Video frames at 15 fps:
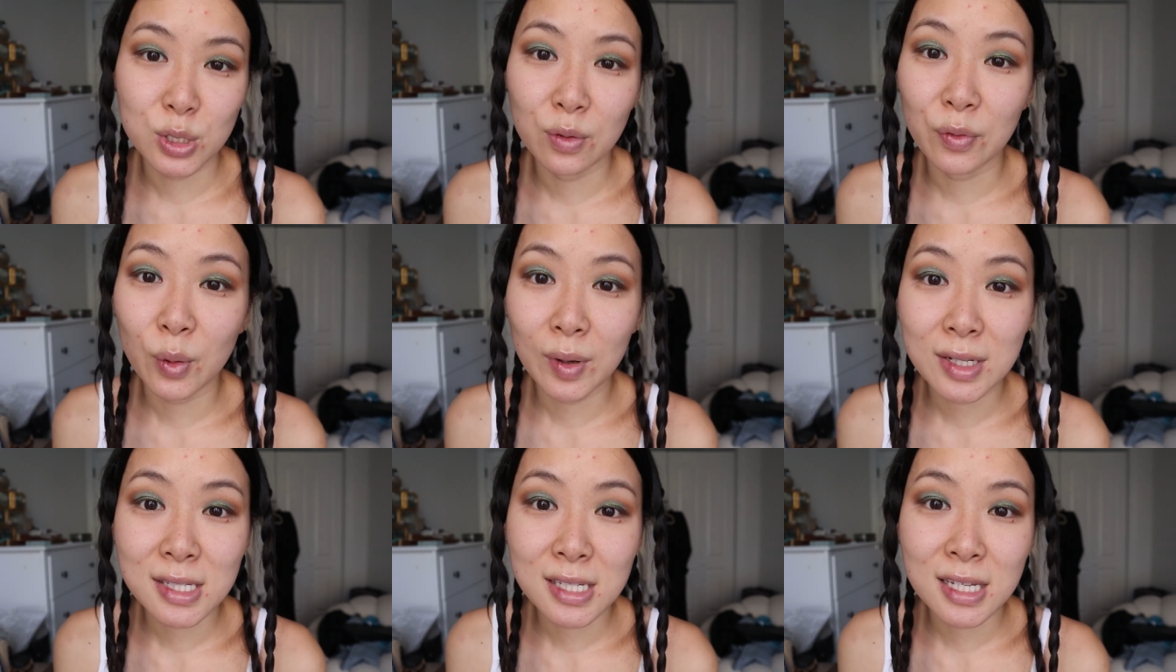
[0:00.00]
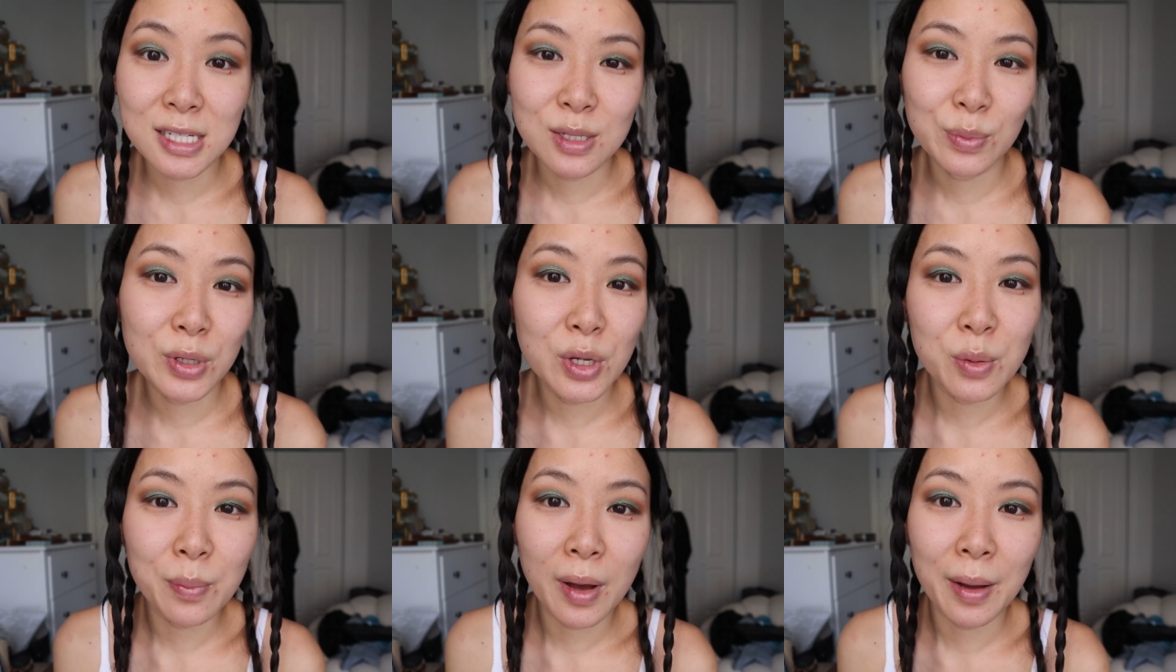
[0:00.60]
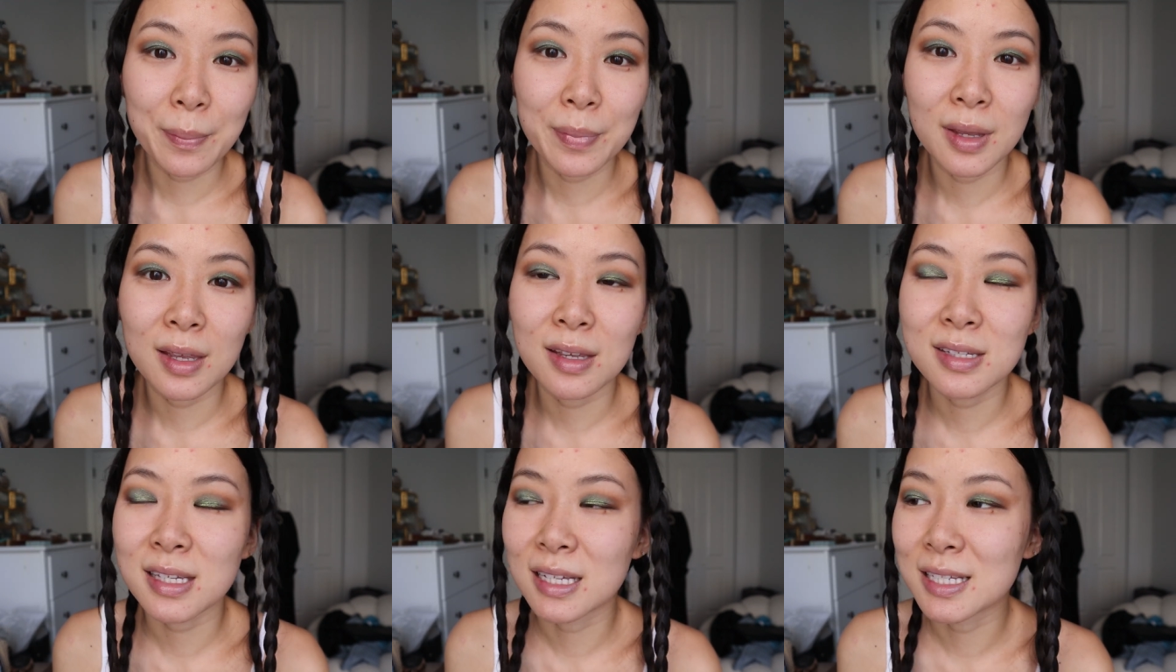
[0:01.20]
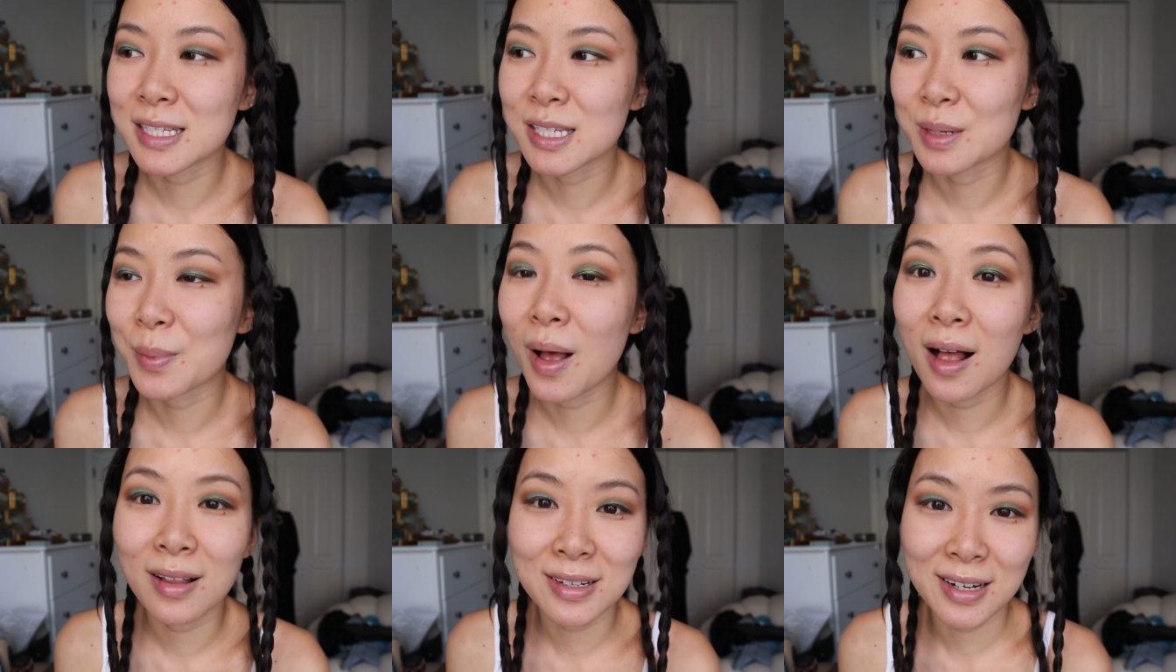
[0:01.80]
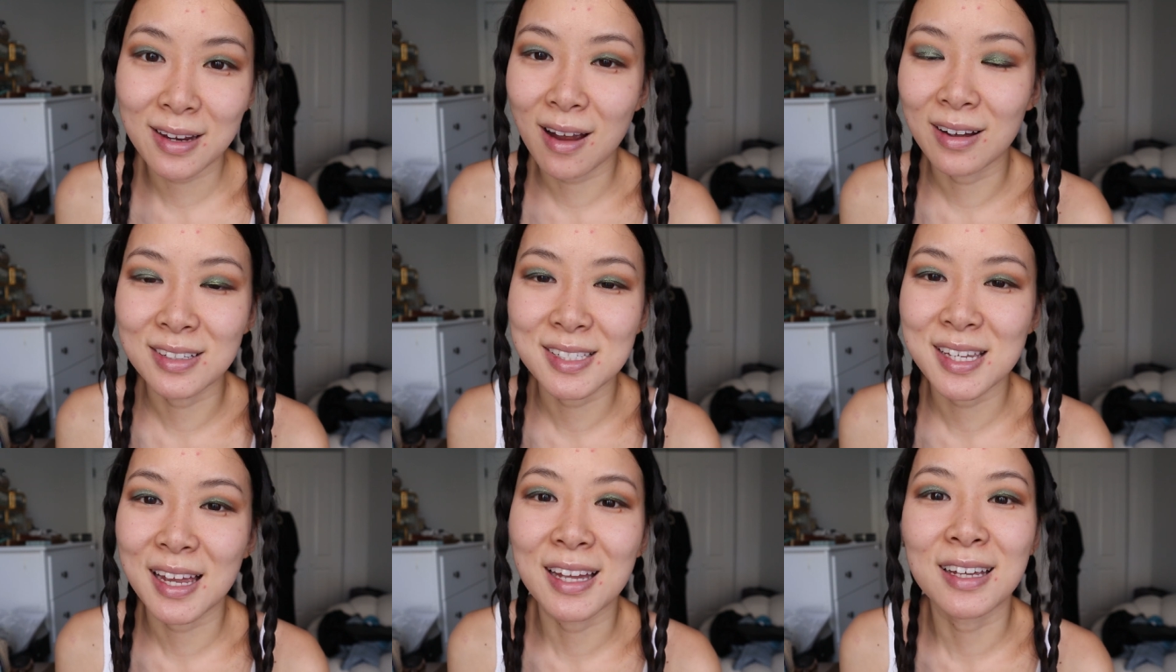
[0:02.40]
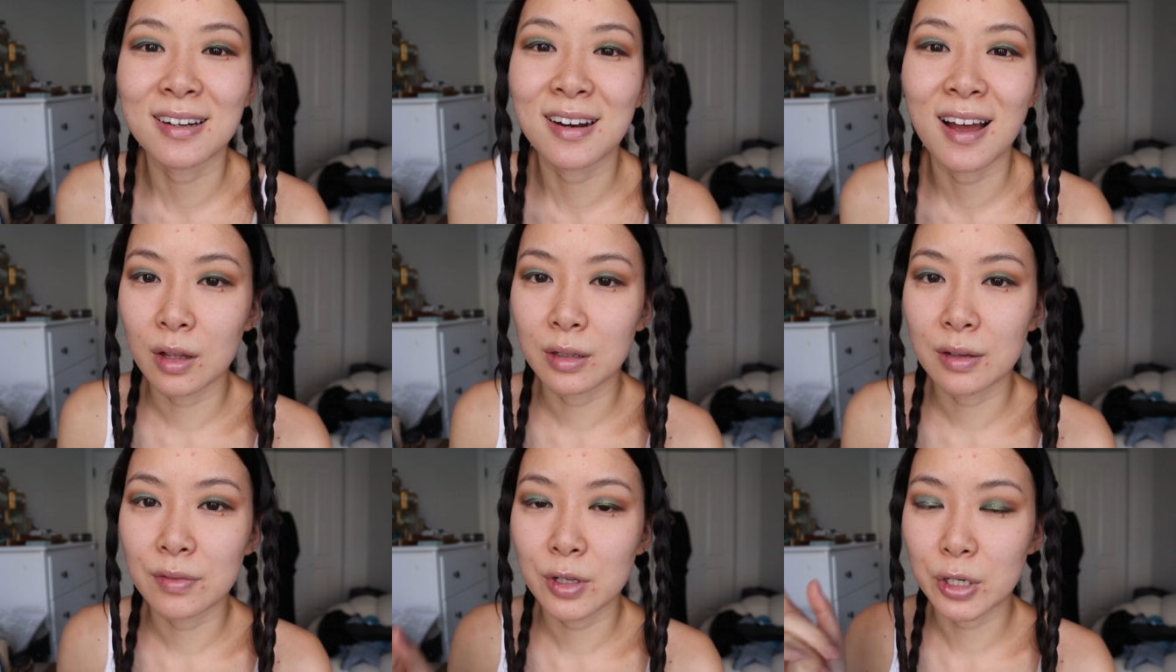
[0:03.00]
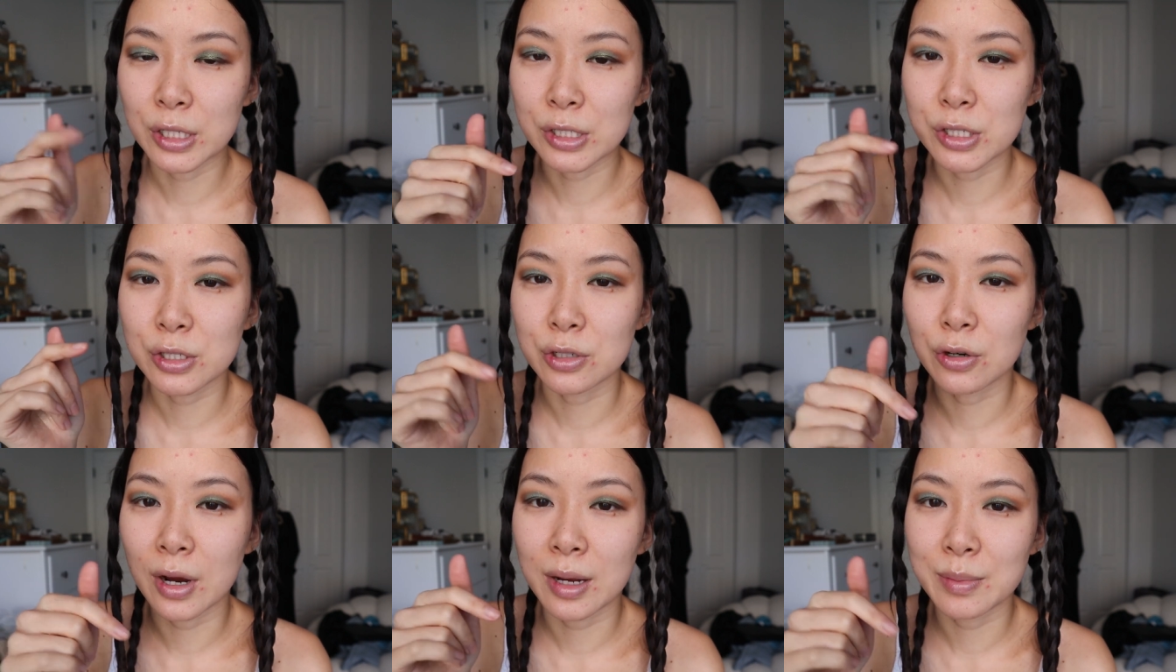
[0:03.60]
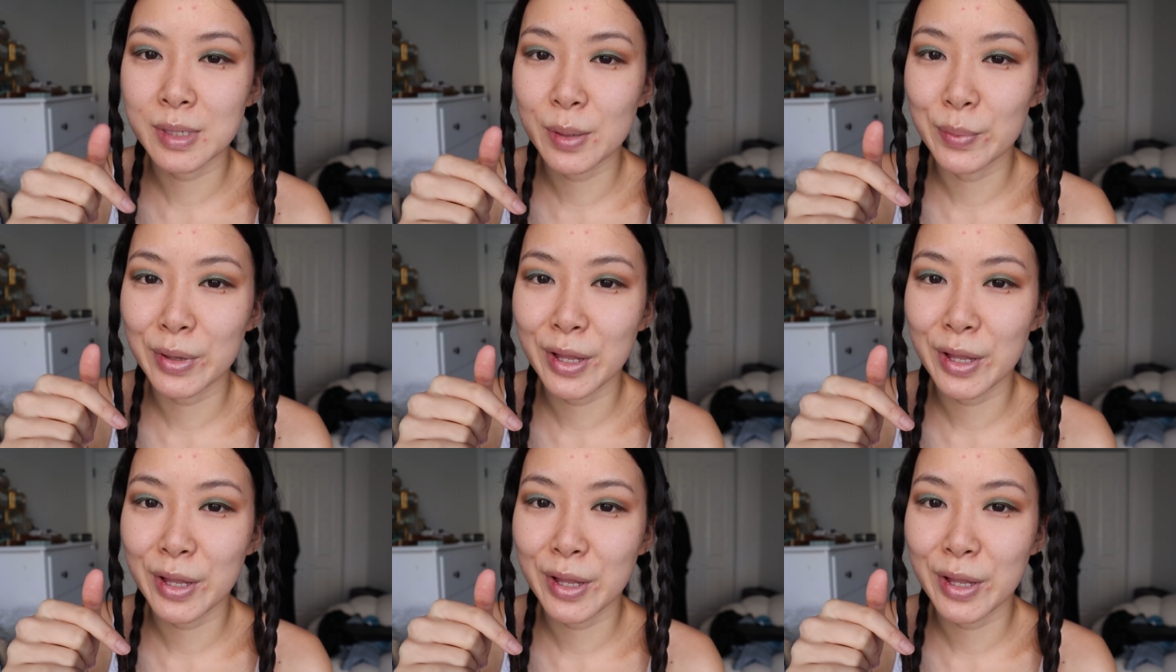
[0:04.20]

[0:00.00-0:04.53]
So if you wanna see some cute puppies and some holiday content, I'll leave their Instagram down